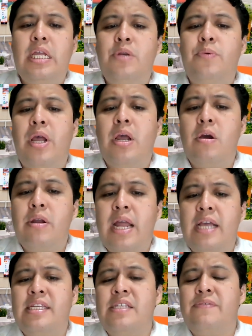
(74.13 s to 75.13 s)
it
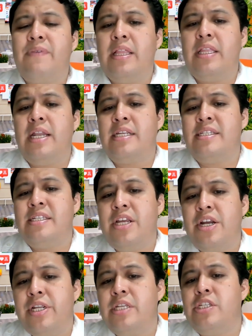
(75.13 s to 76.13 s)
recognizes valid a
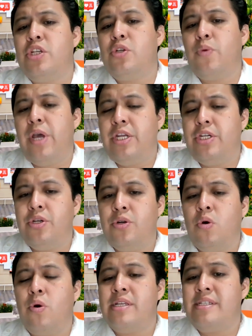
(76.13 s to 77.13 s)
certain
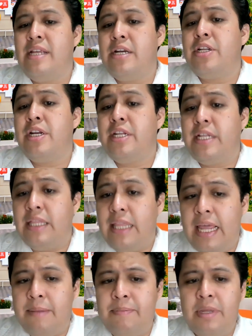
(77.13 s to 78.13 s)
situation or a certain
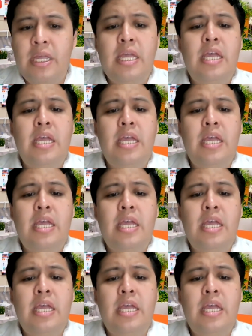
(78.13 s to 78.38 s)
claim.